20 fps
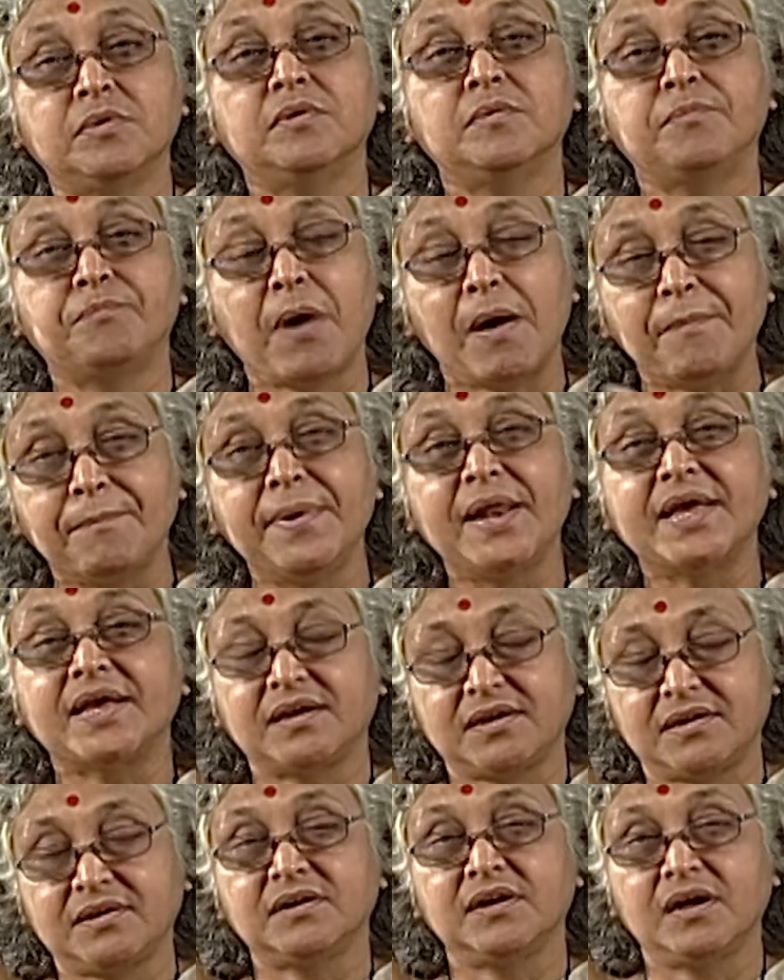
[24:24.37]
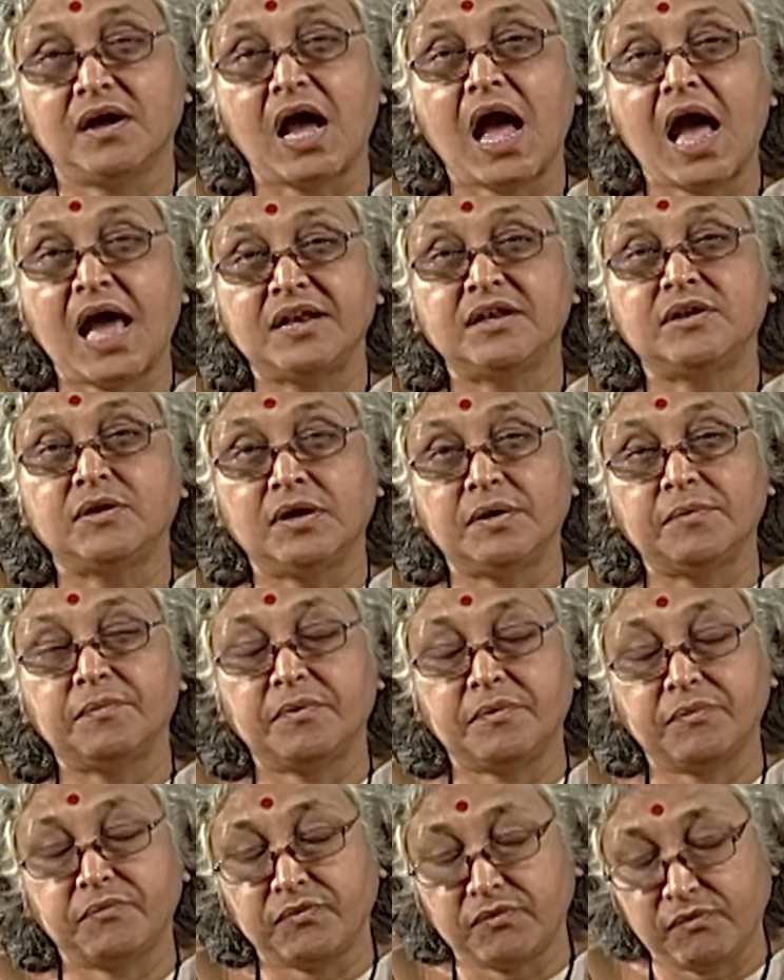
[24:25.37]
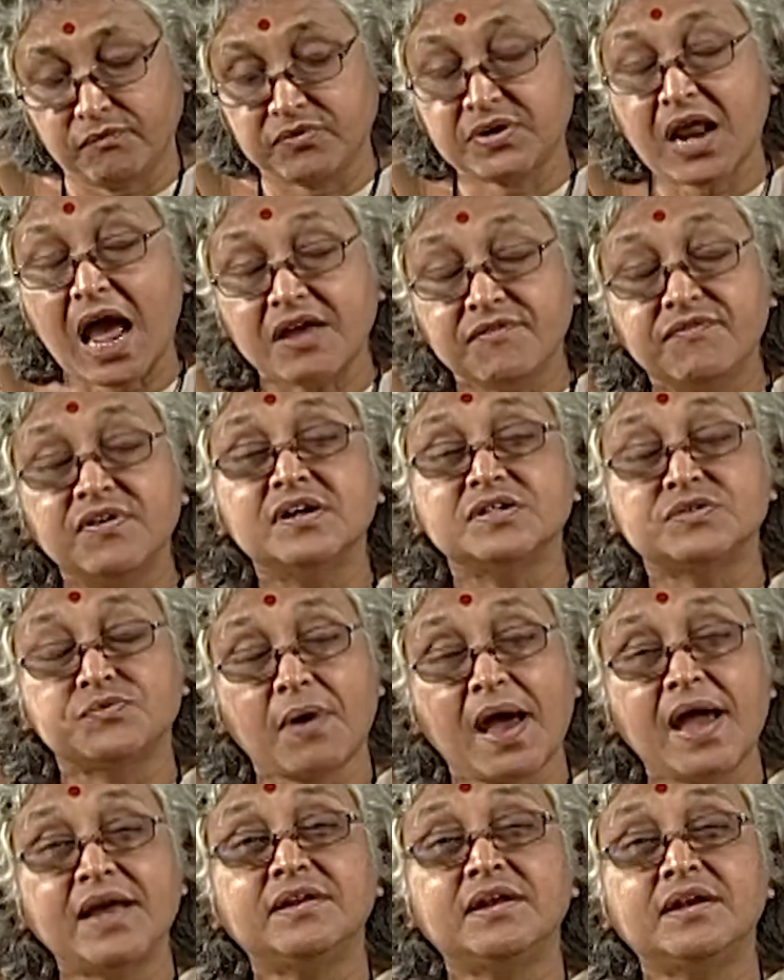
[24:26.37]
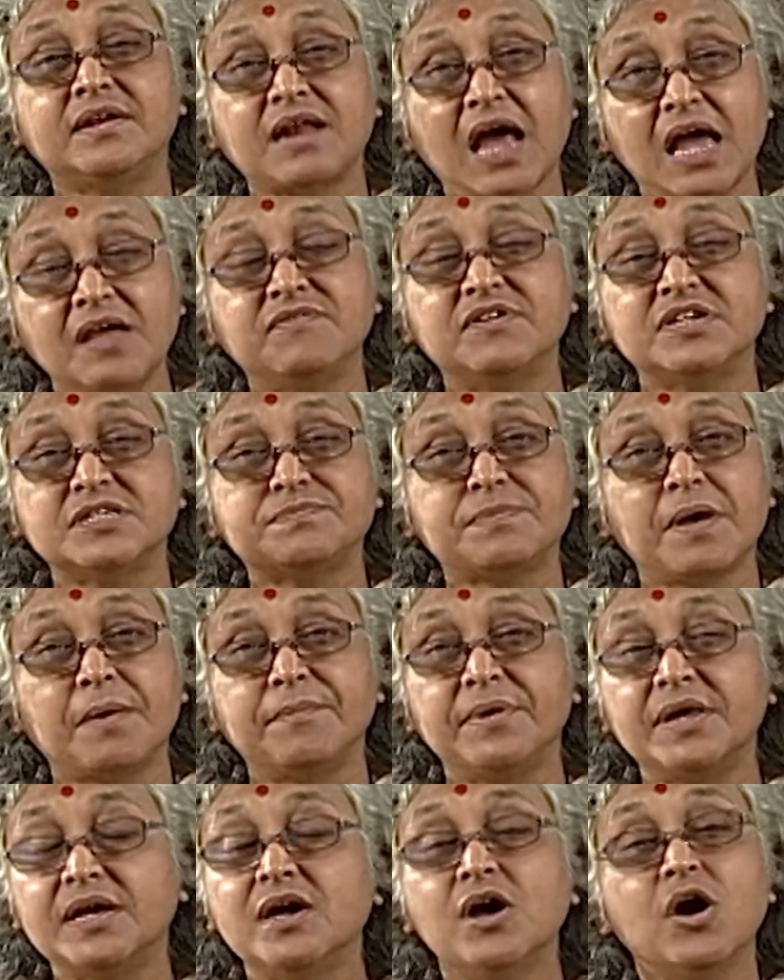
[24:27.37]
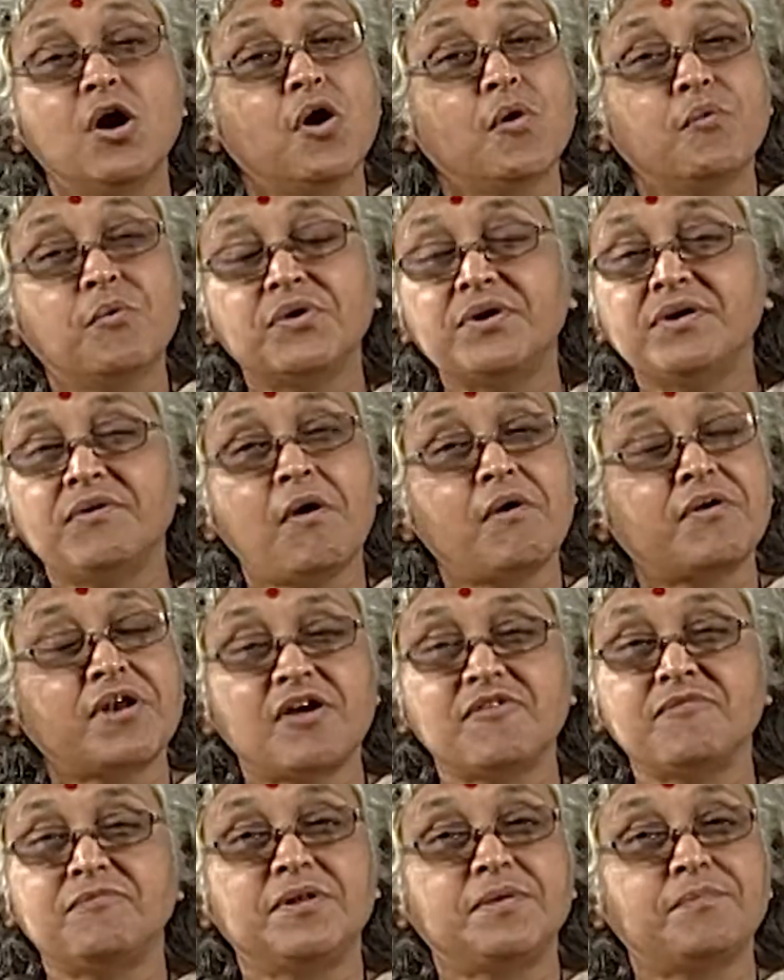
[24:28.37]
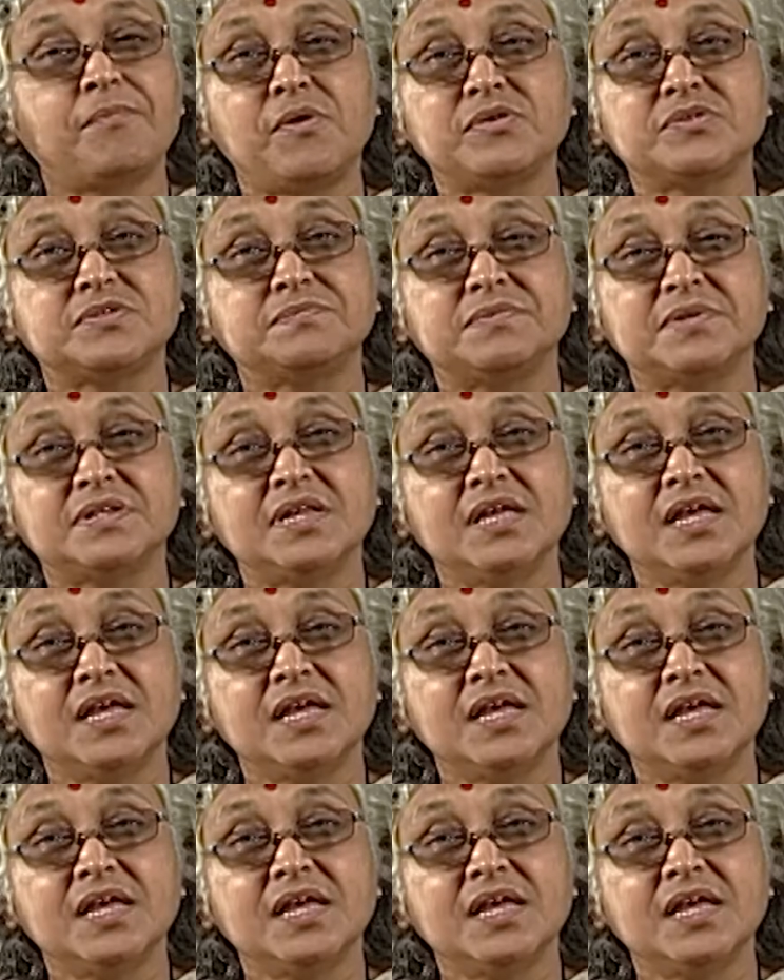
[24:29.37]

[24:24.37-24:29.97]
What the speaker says: public and wide and diverse public would not have been possible.